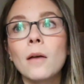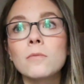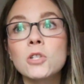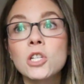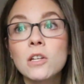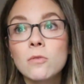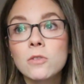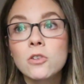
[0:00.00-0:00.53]

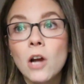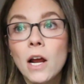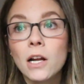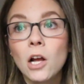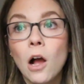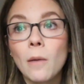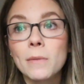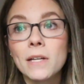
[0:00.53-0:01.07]
She was trying
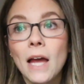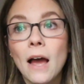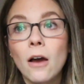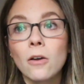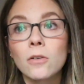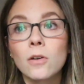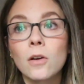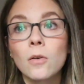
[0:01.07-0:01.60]
to calm me
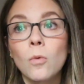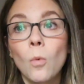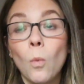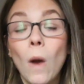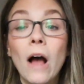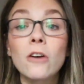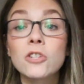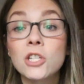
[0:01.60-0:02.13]
down
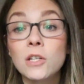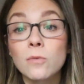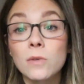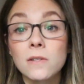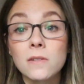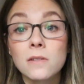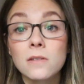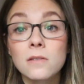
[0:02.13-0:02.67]
while she
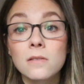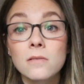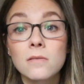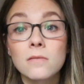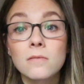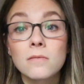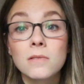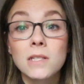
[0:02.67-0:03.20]
was
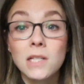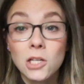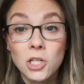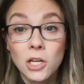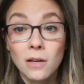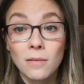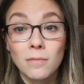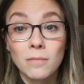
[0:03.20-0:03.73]

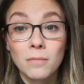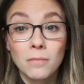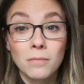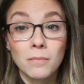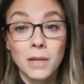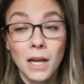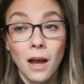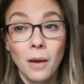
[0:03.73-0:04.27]
stitching
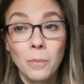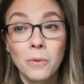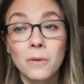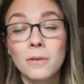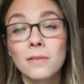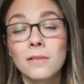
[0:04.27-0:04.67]
me up.